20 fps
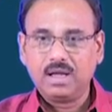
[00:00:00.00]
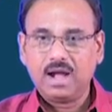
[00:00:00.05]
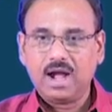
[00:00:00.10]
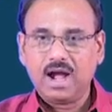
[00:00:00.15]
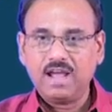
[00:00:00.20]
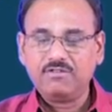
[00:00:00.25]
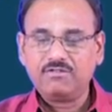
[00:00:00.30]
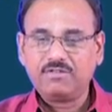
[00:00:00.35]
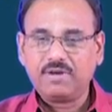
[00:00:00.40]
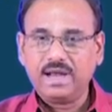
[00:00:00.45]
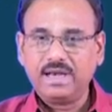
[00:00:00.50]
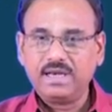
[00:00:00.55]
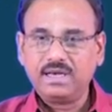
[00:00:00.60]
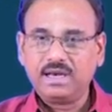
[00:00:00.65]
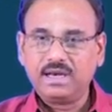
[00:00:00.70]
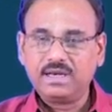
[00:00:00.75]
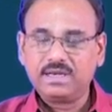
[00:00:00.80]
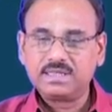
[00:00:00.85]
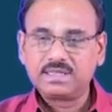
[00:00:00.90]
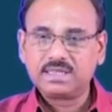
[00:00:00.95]
I find
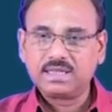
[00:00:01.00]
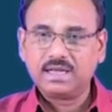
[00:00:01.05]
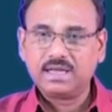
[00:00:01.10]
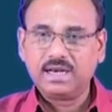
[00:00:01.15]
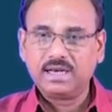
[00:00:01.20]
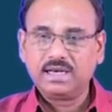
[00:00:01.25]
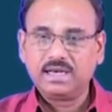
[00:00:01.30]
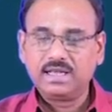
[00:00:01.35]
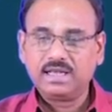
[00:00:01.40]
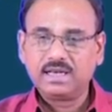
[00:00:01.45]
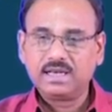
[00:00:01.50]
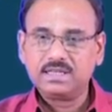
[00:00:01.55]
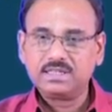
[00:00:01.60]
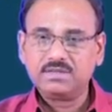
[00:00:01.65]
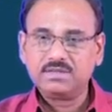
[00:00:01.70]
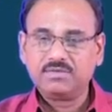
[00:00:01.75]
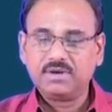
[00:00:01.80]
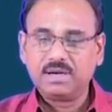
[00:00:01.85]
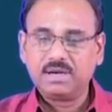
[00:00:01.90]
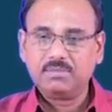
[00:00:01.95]
it is correctly
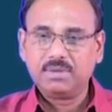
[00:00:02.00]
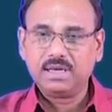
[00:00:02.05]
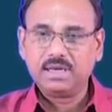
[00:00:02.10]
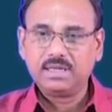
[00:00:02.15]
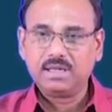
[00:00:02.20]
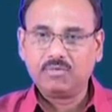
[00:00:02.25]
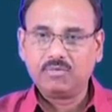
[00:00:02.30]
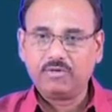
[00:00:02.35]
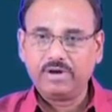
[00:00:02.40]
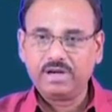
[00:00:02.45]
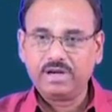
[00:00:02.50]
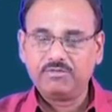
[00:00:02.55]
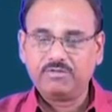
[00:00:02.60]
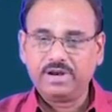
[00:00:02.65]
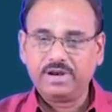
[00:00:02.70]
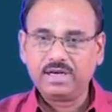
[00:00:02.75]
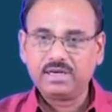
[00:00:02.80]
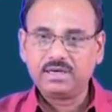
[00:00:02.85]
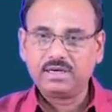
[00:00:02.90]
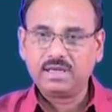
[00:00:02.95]
classified by the weight
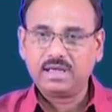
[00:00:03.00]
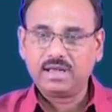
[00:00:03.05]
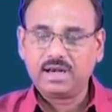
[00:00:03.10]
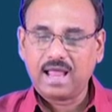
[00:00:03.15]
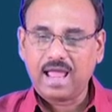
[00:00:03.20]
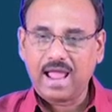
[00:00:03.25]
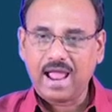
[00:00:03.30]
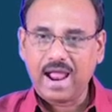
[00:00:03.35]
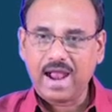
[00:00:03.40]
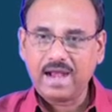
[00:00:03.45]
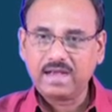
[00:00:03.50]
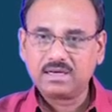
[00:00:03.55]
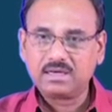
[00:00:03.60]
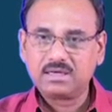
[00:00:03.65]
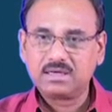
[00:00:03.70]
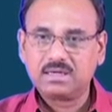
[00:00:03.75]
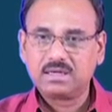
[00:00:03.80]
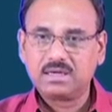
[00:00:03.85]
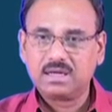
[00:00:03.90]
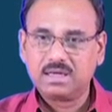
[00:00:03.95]
vector at
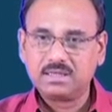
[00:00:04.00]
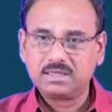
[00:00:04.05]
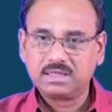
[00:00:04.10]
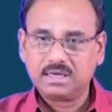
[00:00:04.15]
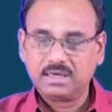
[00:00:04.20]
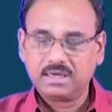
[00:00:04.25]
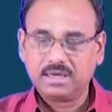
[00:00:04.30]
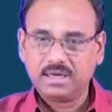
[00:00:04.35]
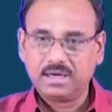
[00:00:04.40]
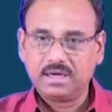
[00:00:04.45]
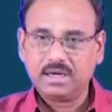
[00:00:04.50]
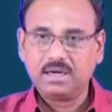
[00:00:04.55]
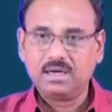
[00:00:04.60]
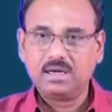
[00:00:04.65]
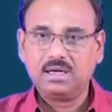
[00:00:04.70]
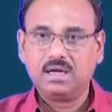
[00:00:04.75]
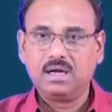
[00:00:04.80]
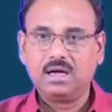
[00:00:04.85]
a certain